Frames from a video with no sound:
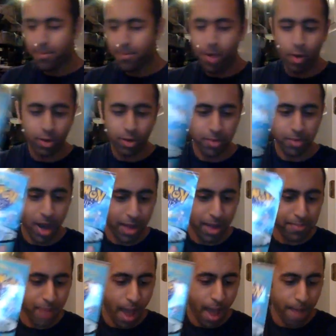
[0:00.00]

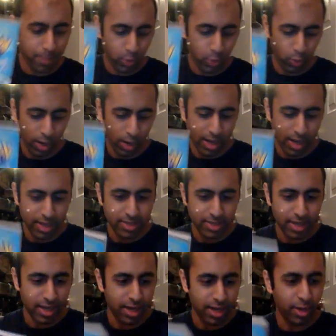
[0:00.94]
Pokemon Pop Quiz.
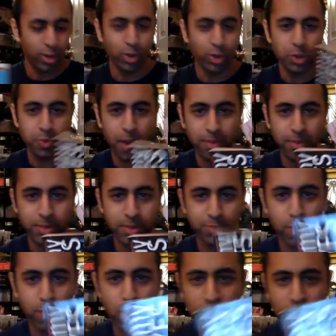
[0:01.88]
I got a Goosebumps
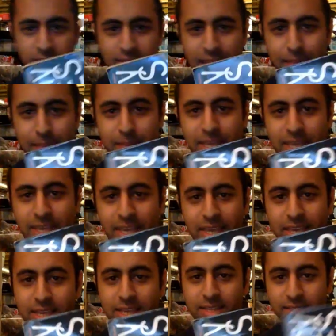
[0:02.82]
book. Sammy
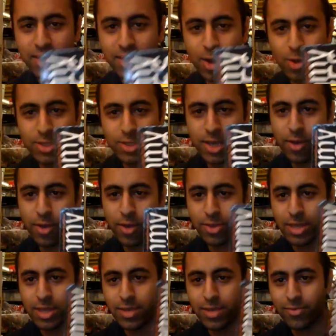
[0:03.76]
Keyes and the Hotel
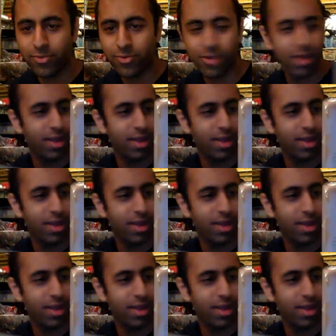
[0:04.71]
Thief.